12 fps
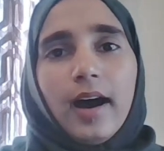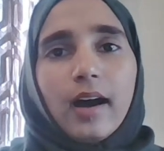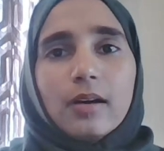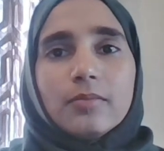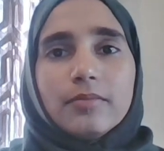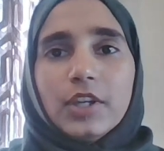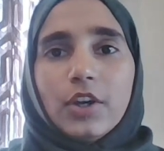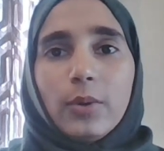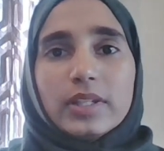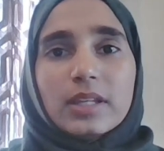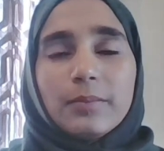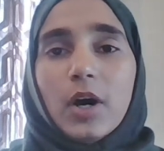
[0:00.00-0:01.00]
Um, you
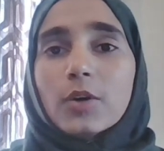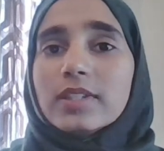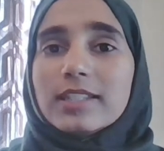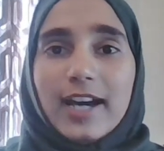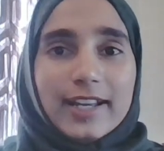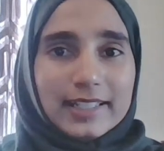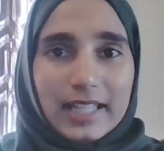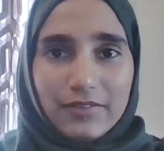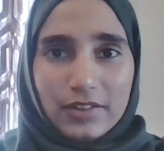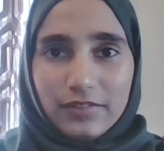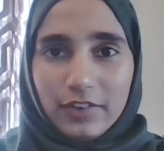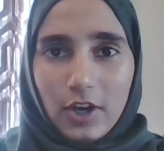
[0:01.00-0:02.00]
know, it's a post nine
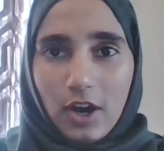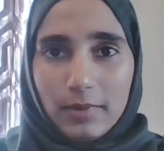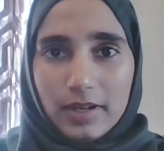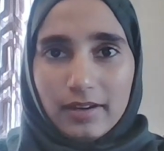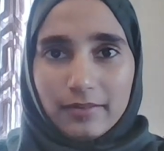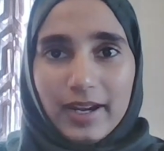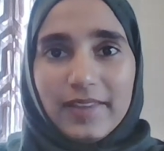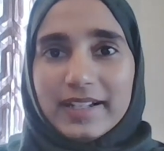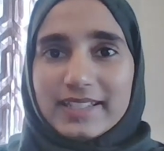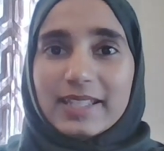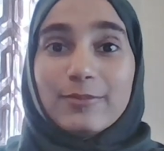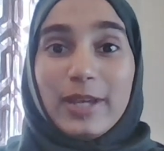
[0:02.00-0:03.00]
eleven phenomena,
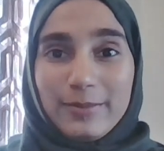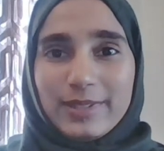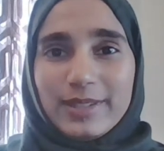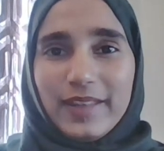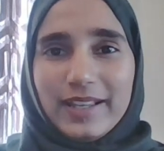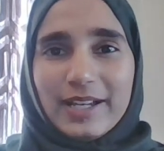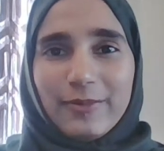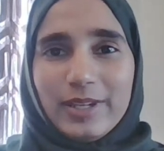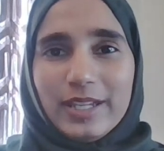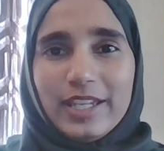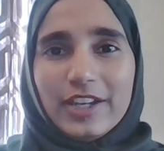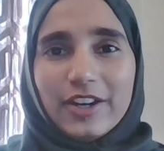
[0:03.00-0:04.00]
right? That's sometimes things
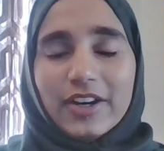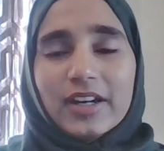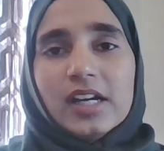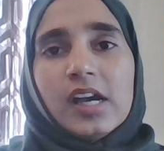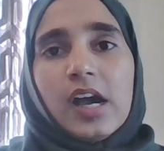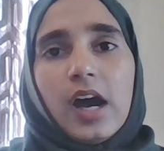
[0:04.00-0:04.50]
that we hear.